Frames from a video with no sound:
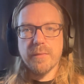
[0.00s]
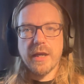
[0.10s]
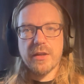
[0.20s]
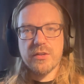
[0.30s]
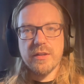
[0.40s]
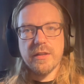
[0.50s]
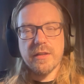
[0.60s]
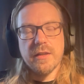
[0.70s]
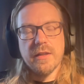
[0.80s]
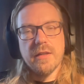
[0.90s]
actually,
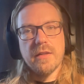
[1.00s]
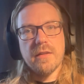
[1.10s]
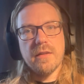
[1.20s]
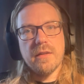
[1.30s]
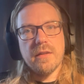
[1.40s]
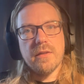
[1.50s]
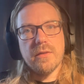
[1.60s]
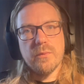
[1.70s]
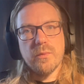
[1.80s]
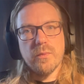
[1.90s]

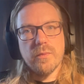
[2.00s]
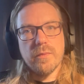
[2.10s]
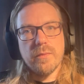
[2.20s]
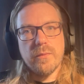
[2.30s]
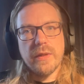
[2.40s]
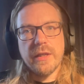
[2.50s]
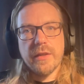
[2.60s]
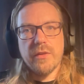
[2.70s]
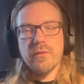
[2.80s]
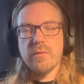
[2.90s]
um,
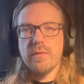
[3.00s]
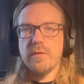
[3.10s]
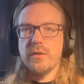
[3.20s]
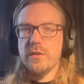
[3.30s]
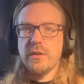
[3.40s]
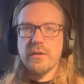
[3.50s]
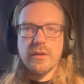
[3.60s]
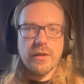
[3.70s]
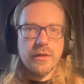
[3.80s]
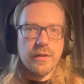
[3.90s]
with
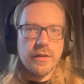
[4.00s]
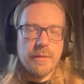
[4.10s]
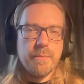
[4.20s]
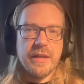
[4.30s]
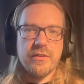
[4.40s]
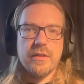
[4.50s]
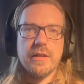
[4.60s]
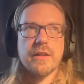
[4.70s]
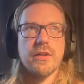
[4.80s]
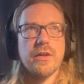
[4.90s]
the base,
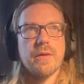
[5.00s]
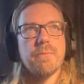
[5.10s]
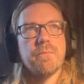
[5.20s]
like the